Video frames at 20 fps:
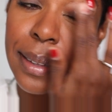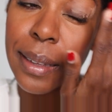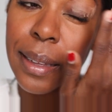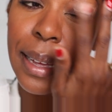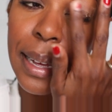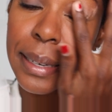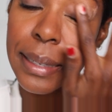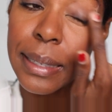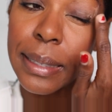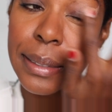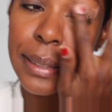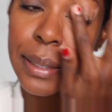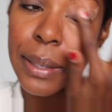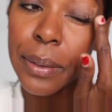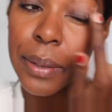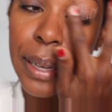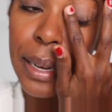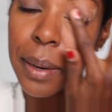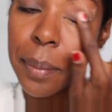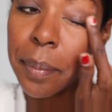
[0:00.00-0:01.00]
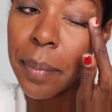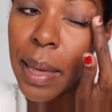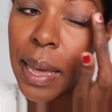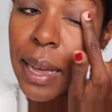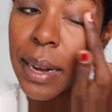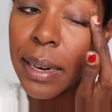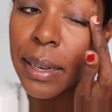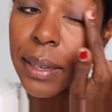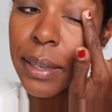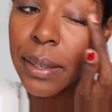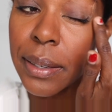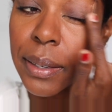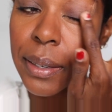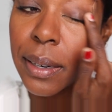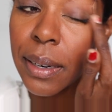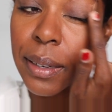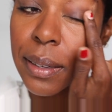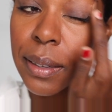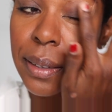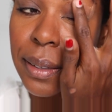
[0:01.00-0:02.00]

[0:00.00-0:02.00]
I need to go get a manicure.